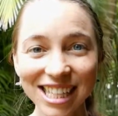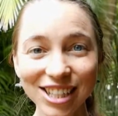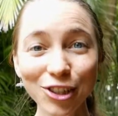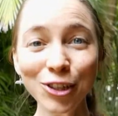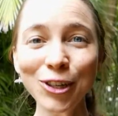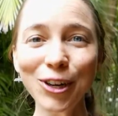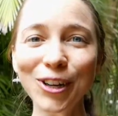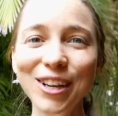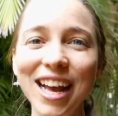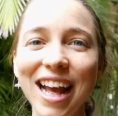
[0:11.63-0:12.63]
Did you
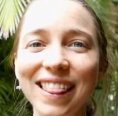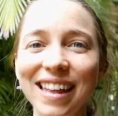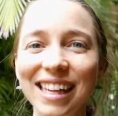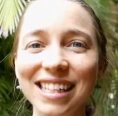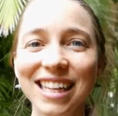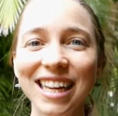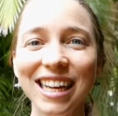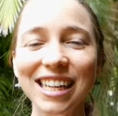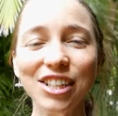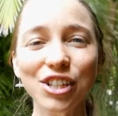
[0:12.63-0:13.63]
know that
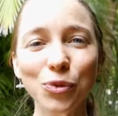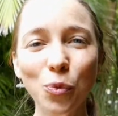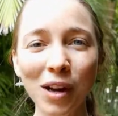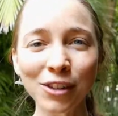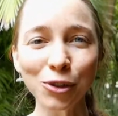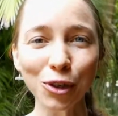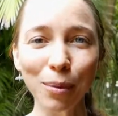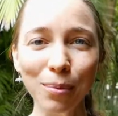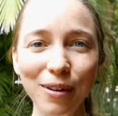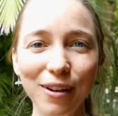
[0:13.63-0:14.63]
in just one
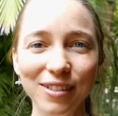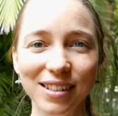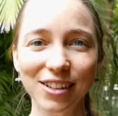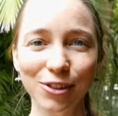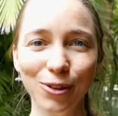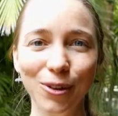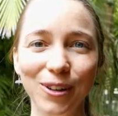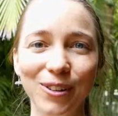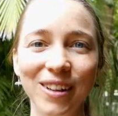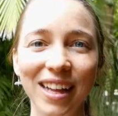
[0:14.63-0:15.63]
drop of essential
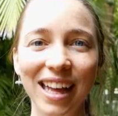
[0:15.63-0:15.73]
oil,